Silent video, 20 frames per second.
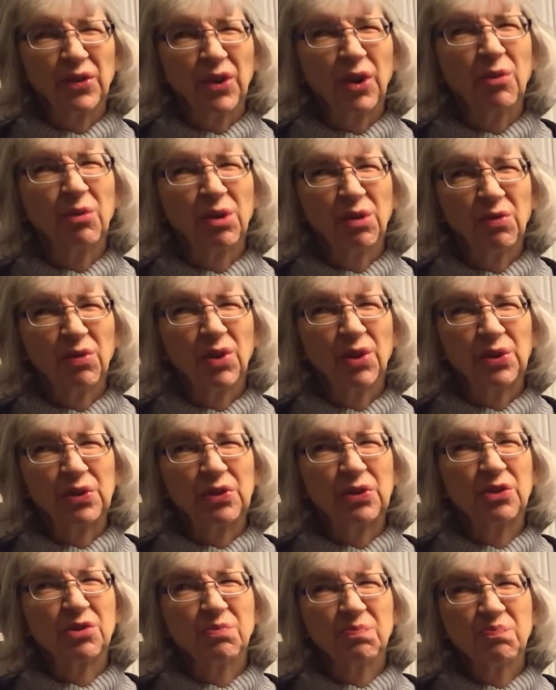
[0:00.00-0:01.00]
are
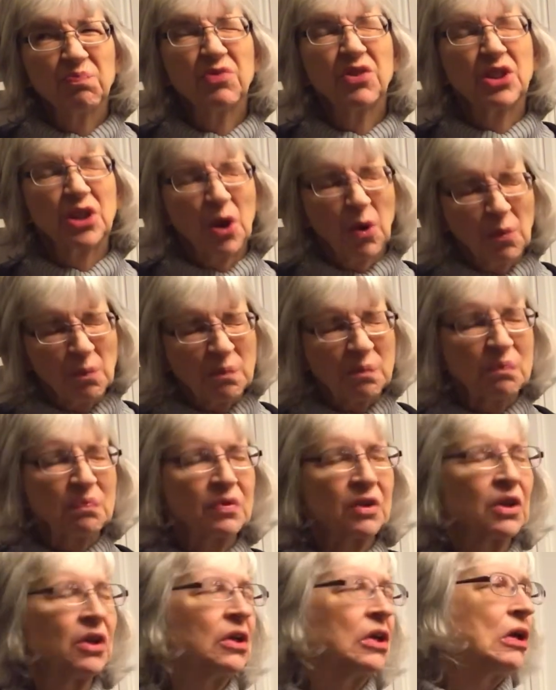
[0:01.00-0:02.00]
reversed. So
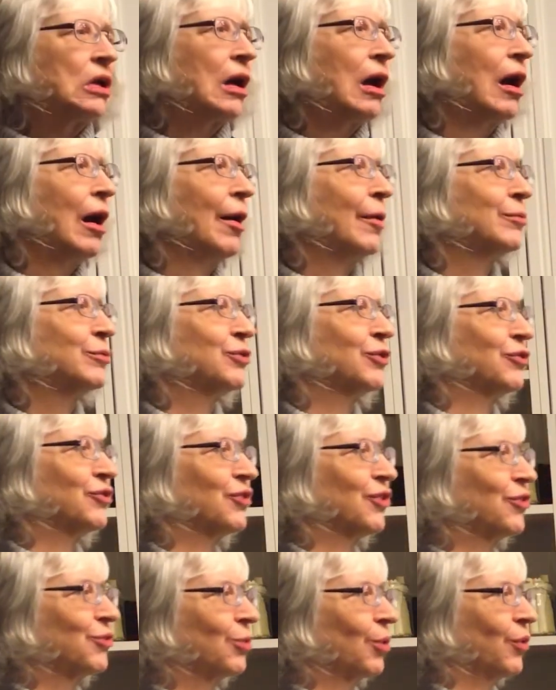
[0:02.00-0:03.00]
um, just
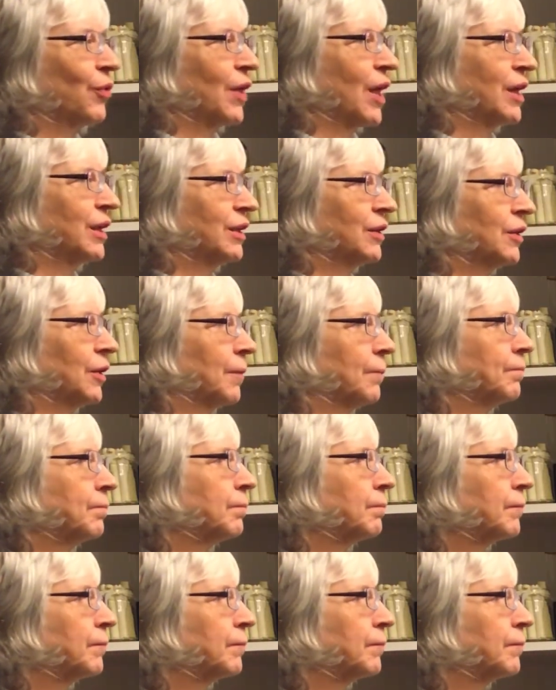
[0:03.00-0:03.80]
to throw that in there.